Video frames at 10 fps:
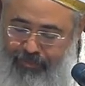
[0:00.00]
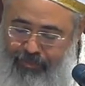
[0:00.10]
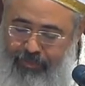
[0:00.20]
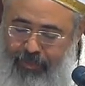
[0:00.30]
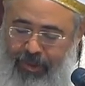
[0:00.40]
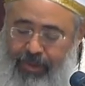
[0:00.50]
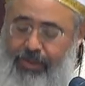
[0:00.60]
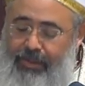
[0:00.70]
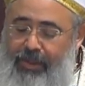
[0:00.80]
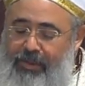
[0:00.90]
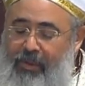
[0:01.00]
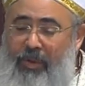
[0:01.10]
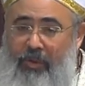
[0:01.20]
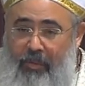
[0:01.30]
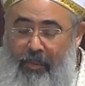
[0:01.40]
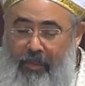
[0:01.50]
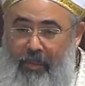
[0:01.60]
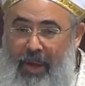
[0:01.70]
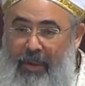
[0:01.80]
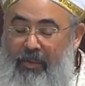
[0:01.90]
This is the one who
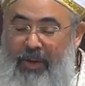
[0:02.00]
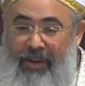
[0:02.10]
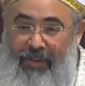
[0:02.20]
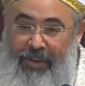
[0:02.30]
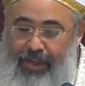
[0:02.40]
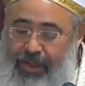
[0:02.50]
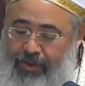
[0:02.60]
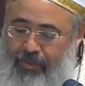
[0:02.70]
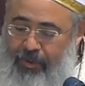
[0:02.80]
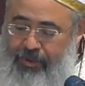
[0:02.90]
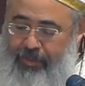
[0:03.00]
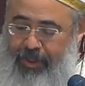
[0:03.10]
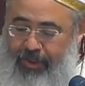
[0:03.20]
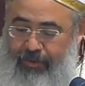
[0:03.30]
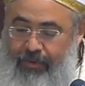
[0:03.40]
I put everything into perspective.